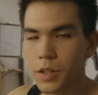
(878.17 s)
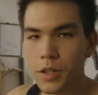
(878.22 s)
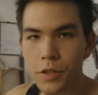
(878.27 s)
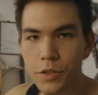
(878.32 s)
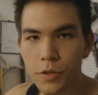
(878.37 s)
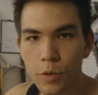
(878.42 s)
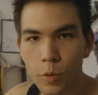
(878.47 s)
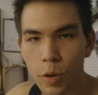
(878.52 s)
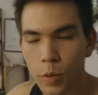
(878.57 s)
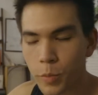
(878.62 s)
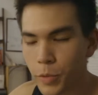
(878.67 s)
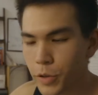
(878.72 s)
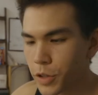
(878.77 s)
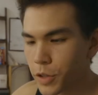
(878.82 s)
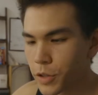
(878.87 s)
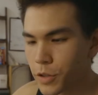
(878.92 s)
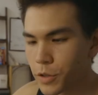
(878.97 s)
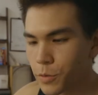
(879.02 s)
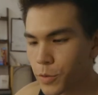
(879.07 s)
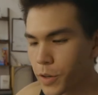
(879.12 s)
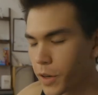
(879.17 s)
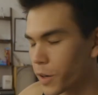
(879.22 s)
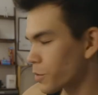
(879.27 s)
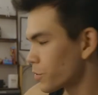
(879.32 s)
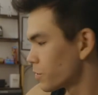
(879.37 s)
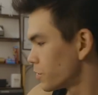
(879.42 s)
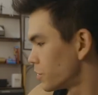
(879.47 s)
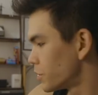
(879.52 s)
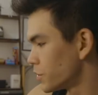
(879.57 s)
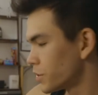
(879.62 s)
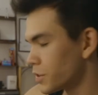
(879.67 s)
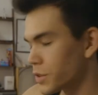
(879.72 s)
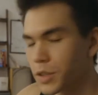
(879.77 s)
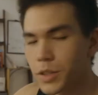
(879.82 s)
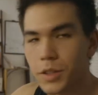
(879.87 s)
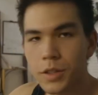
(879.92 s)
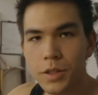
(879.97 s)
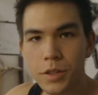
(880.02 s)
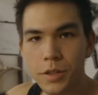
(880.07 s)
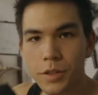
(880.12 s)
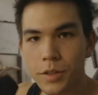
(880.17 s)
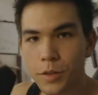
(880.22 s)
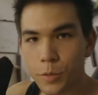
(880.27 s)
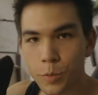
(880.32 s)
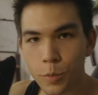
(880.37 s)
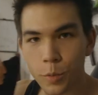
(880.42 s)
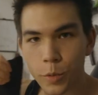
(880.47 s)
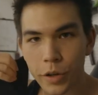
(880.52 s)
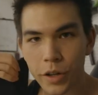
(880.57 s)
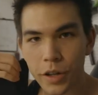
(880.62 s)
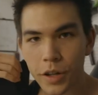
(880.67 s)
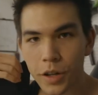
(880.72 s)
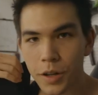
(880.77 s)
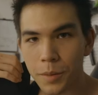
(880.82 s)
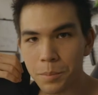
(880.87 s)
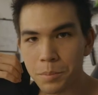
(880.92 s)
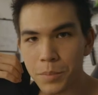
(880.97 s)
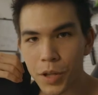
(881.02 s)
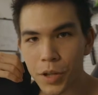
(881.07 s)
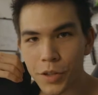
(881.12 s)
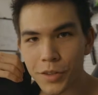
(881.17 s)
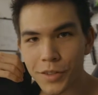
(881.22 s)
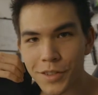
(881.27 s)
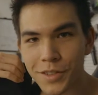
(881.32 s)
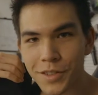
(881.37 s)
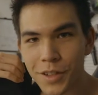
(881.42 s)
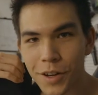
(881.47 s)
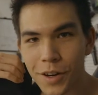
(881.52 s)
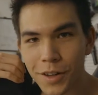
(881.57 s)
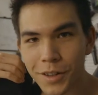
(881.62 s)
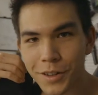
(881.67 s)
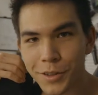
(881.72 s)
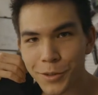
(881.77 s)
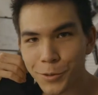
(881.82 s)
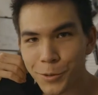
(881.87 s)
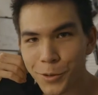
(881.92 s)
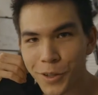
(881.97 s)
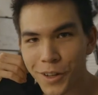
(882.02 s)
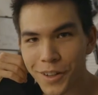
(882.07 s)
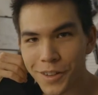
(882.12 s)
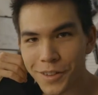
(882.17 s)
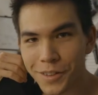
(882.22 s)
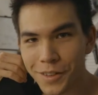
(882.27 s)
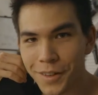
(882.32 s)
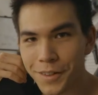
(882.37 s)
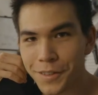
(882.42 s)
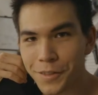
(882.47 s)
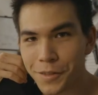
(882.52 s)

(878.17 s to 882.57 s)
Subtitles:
So what we're gonna do now, we're gonna unplug this hot glue gun